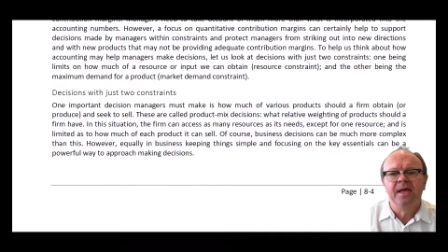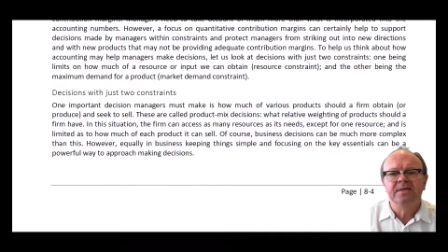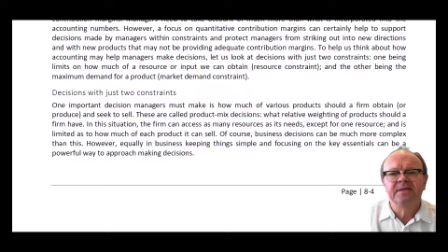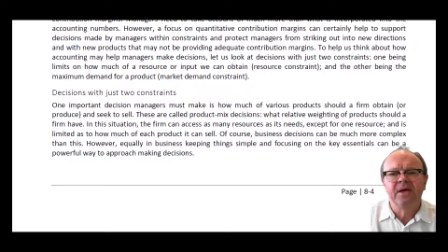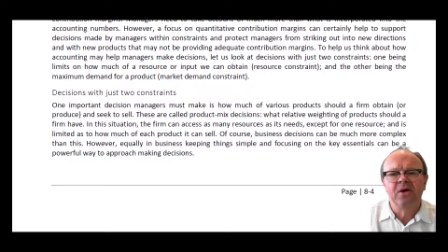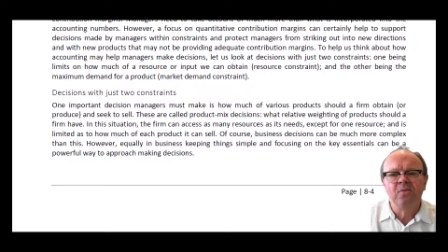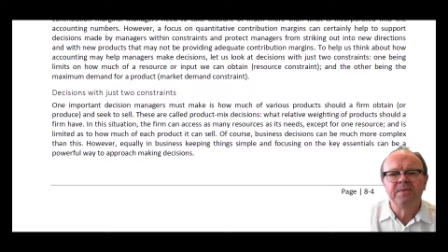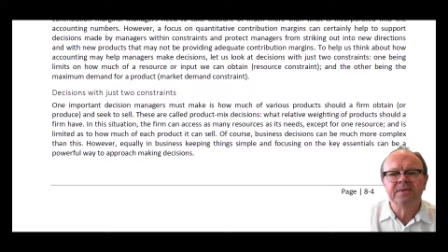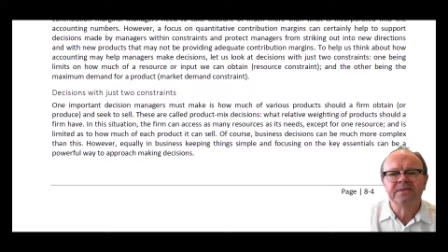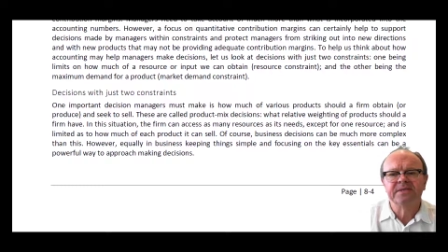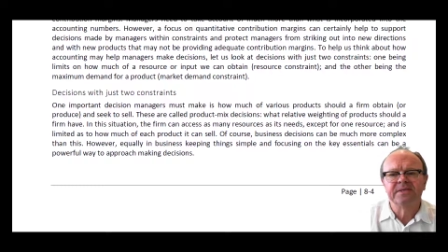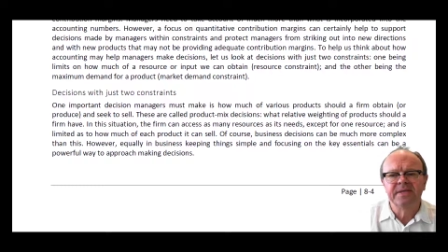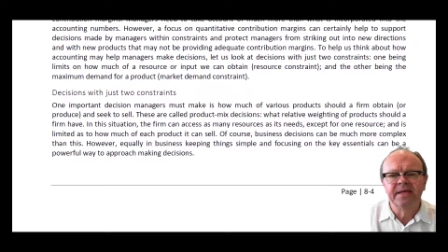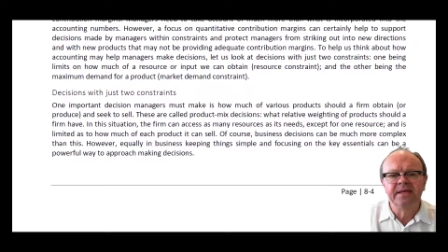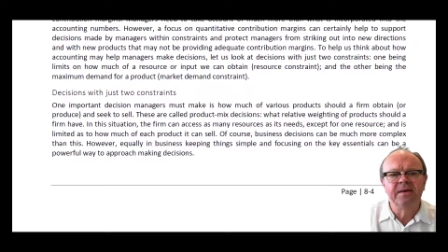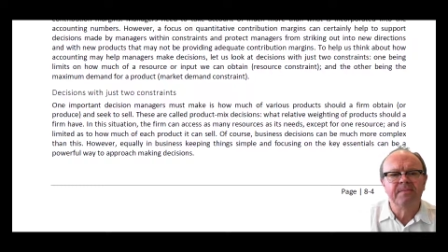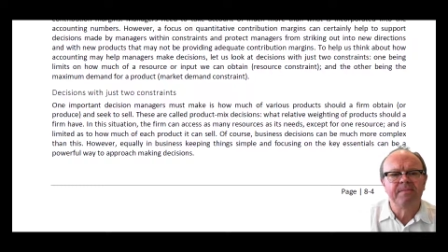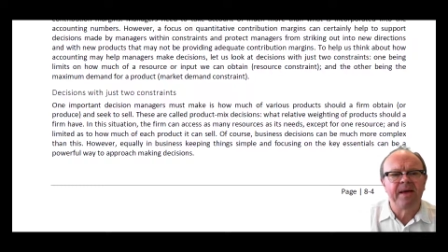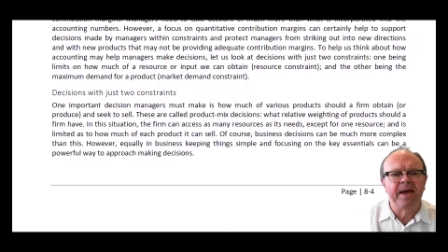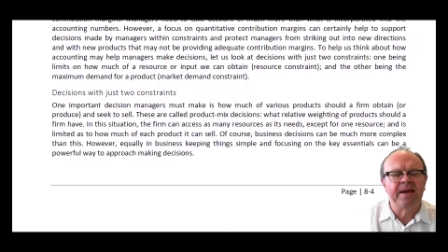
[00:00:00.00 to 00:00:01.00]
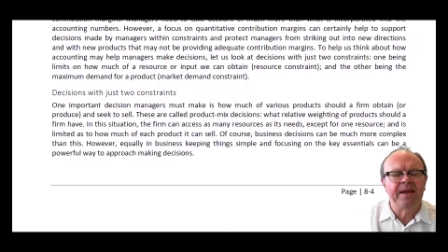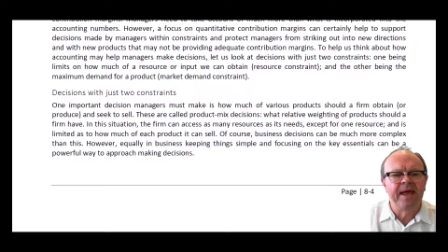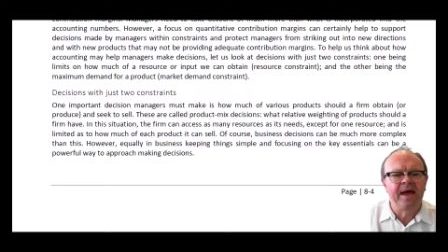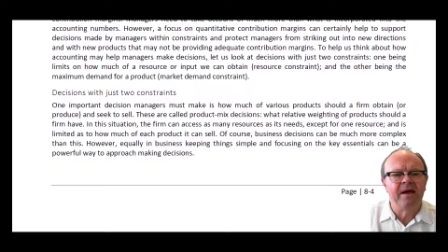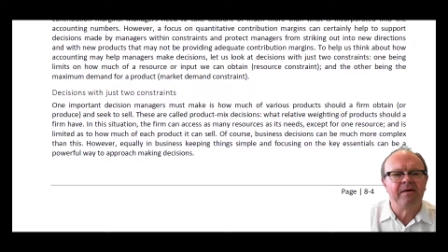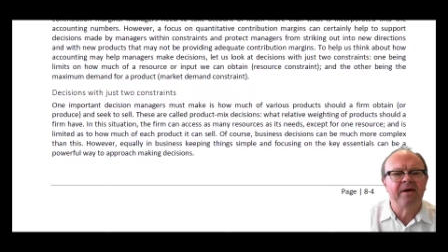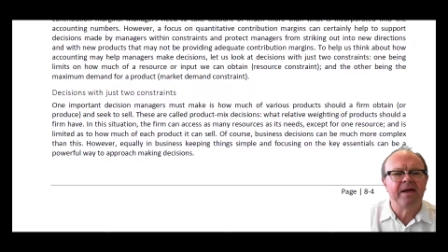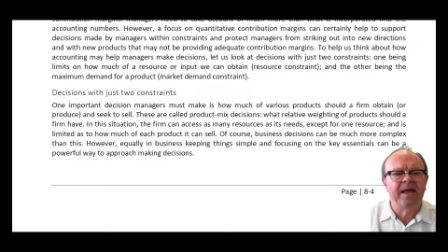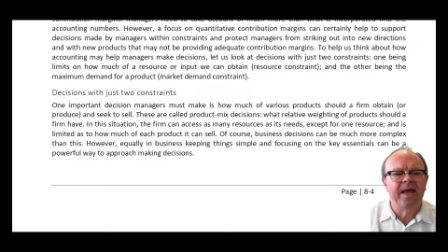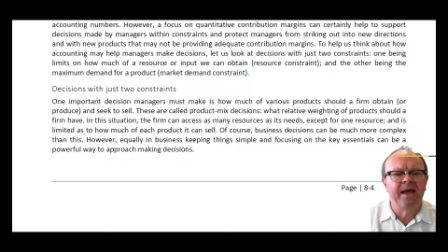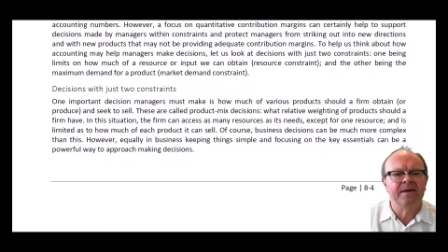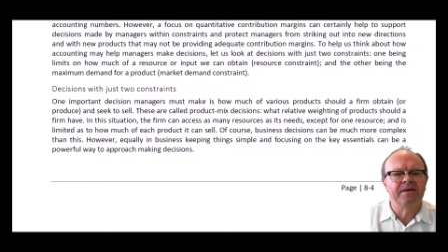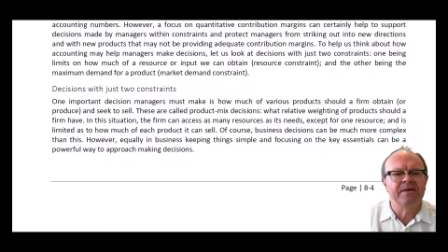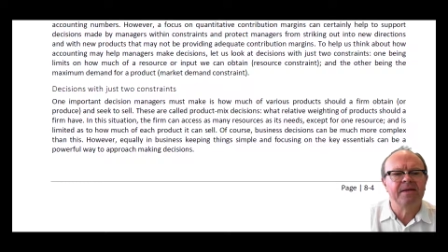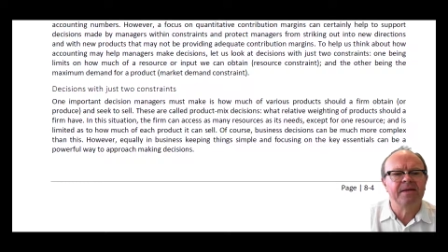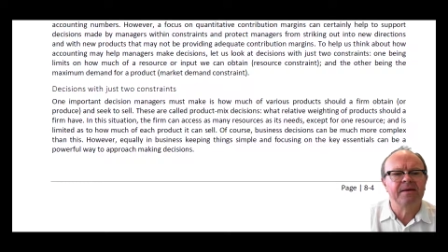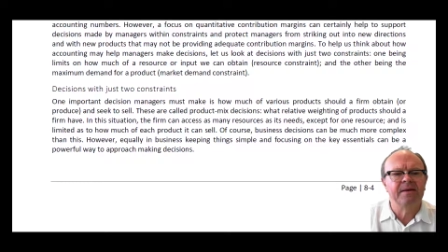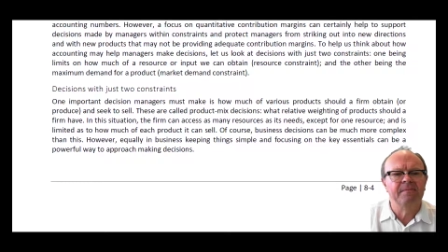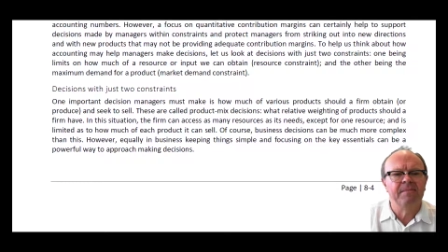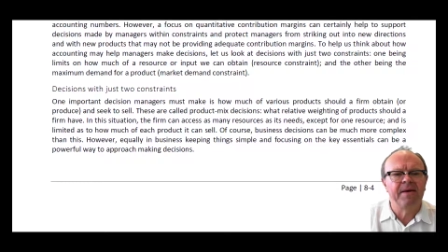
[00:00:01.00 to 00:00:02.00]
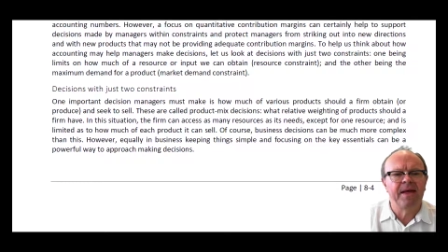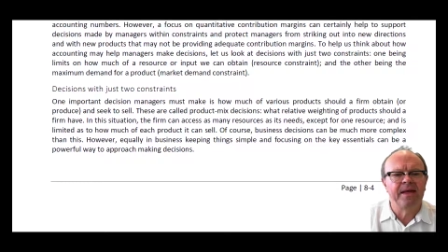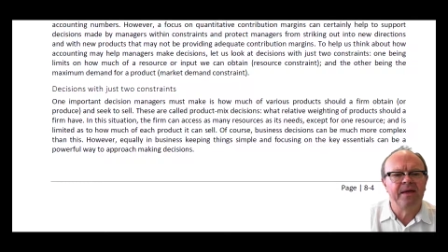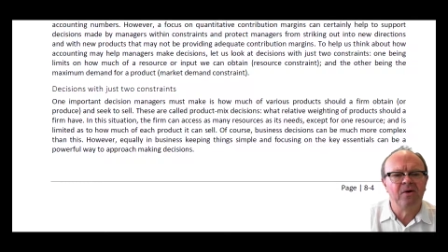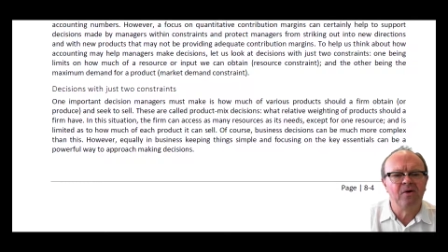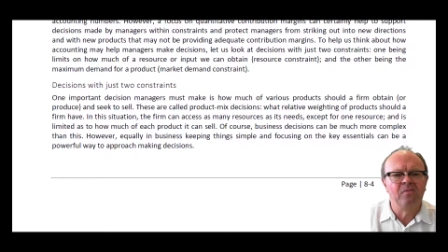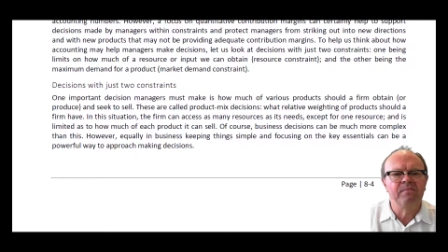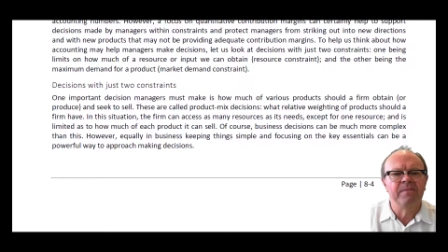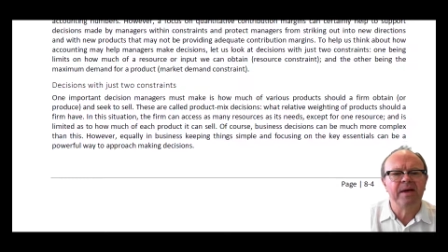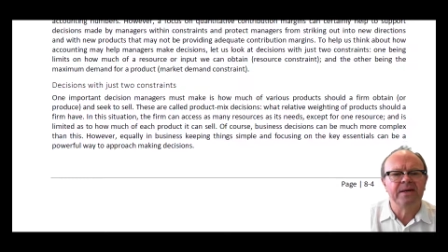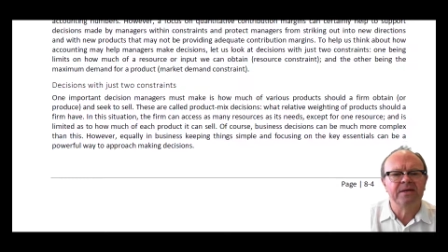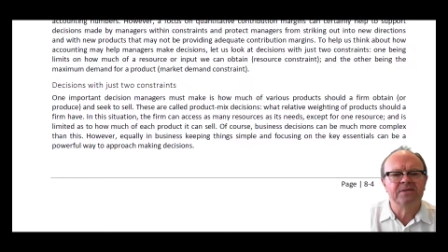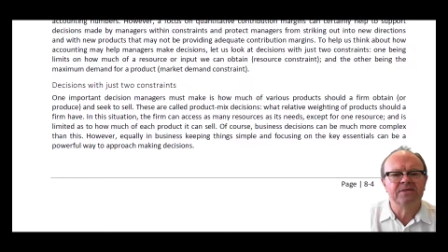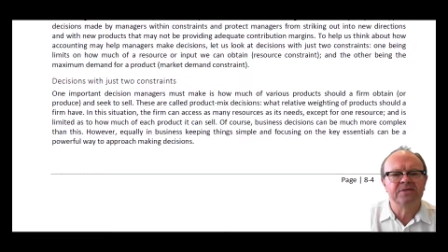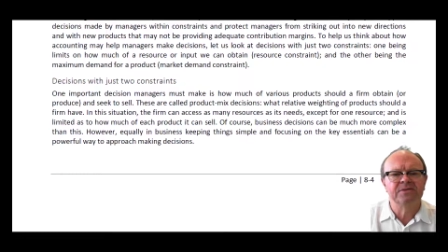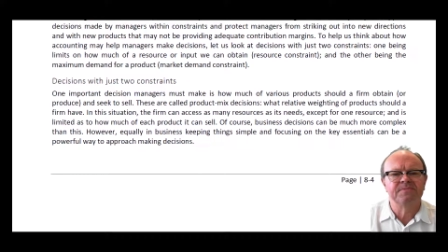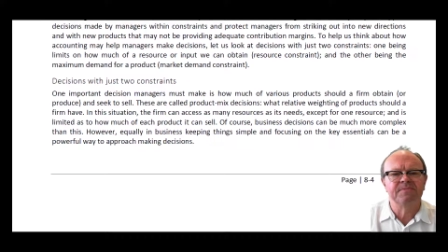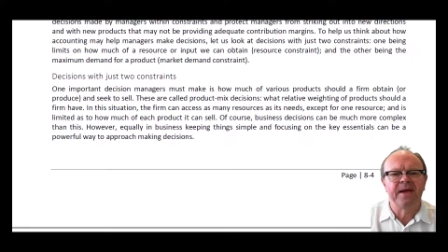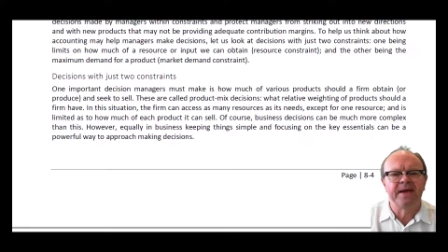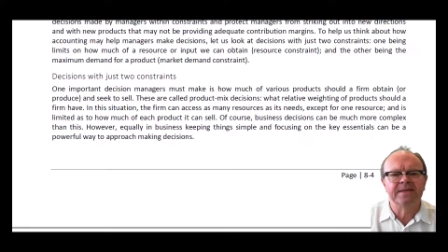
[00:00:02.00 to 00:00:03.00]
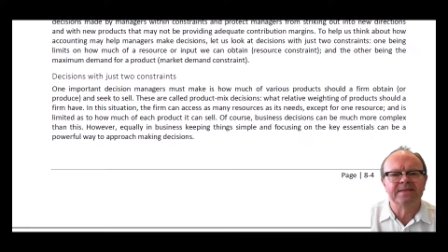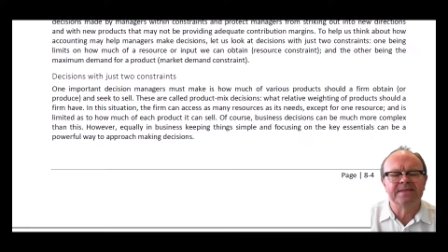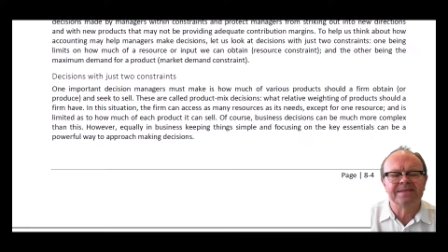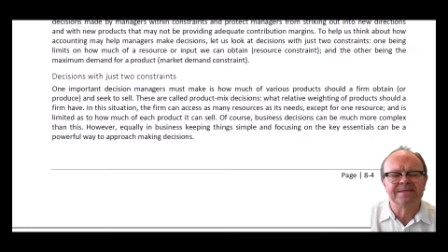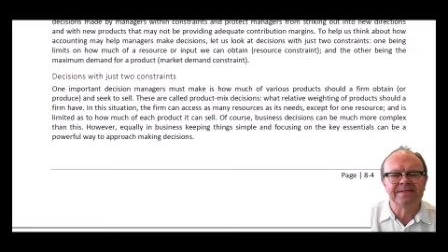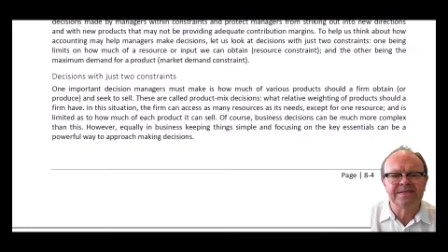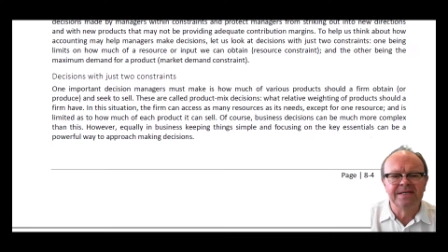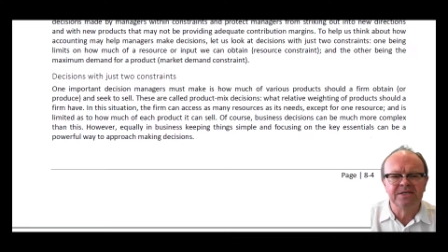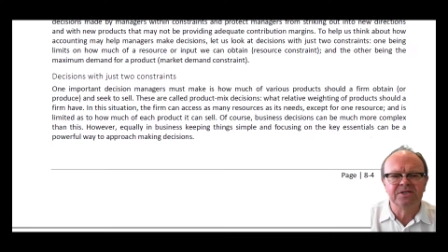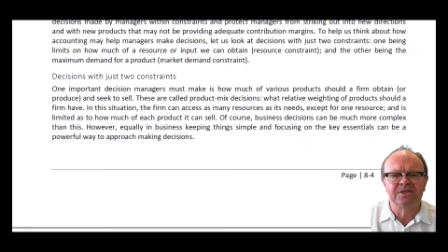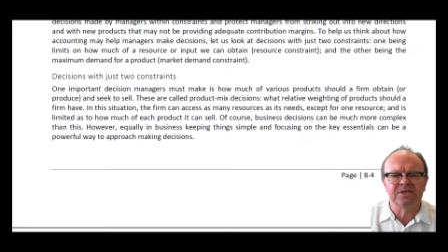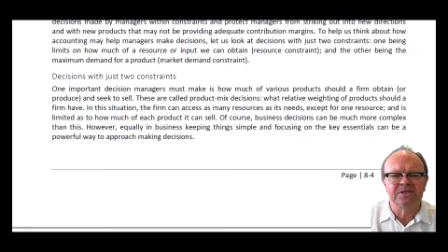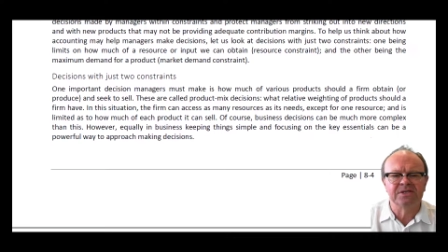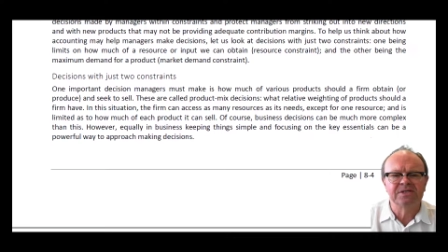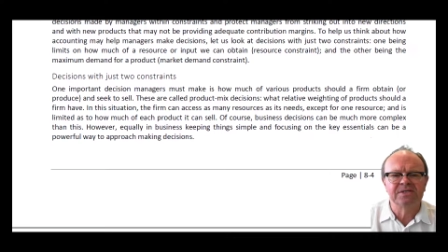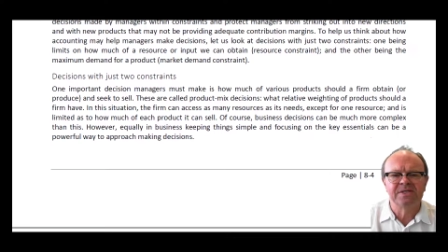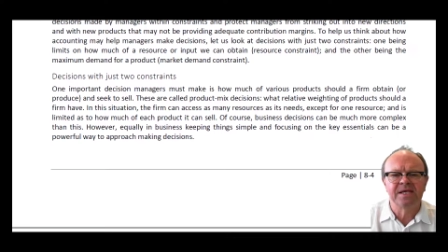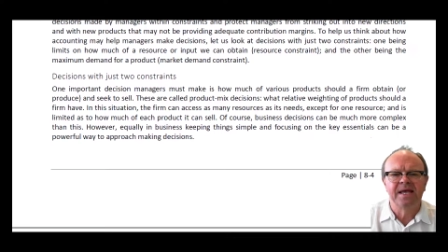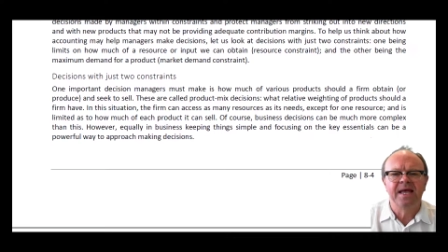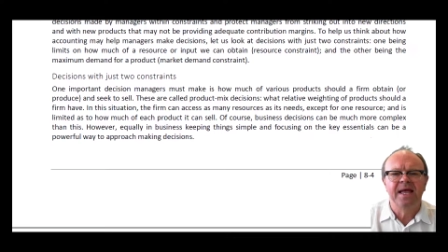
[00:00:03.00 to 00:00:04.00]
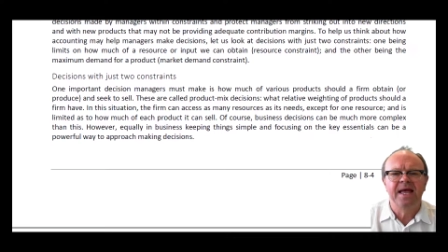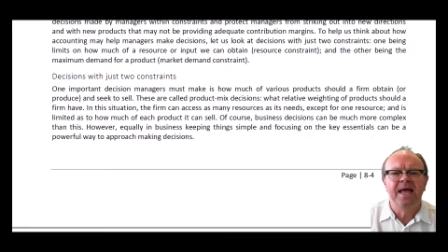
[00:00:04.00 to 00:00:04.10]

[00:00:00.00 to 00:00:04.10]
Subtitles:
To help us think about how accounting may help managers make decisions,